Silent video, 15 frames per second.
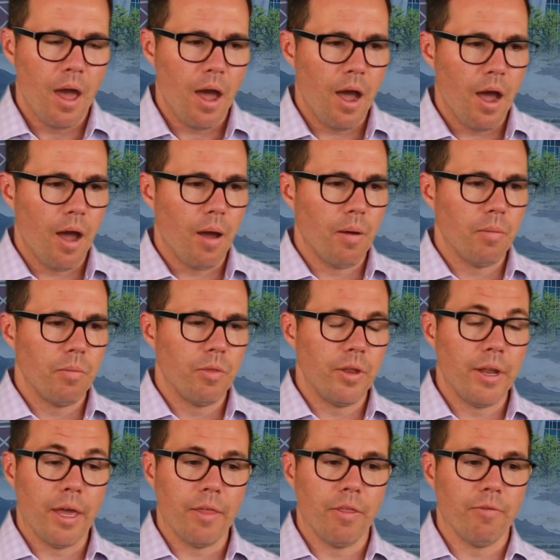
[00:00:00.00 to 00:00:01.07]

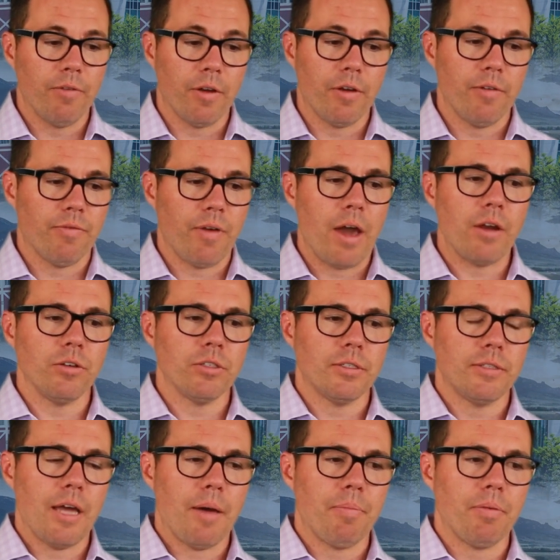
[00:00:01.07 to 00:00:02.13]
The very final
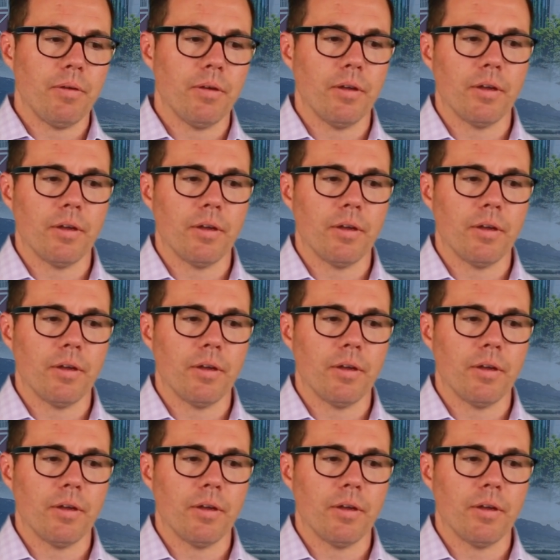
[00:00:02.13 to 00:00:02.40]
step,